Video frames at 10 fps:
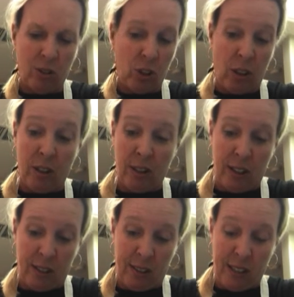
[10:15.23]
John
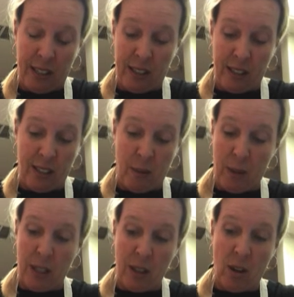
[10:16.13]
doesn't like it. I
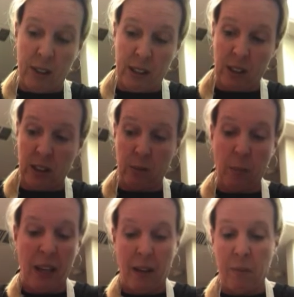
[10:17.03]
mean, he always says,
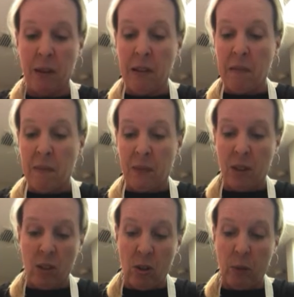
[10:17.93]
babe,
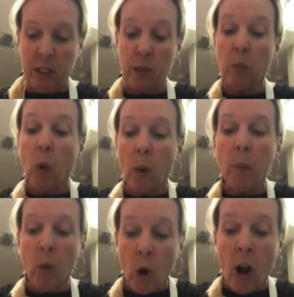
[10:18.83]
you know, we need more
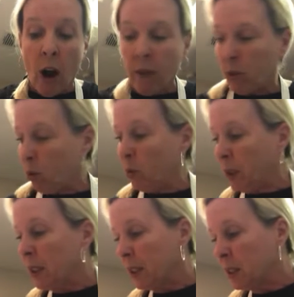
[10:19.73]
broth or
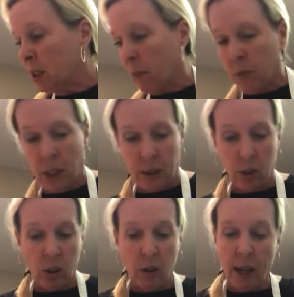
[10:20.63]
we need something.
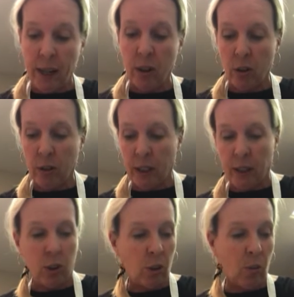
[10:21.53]
So I agree.
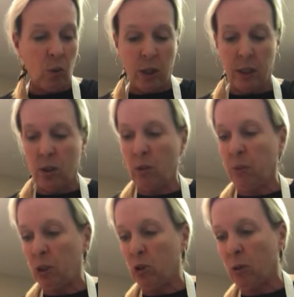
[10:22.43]
You don't want it to
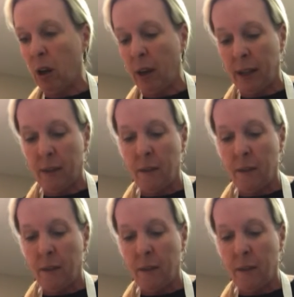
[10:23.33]
be dry.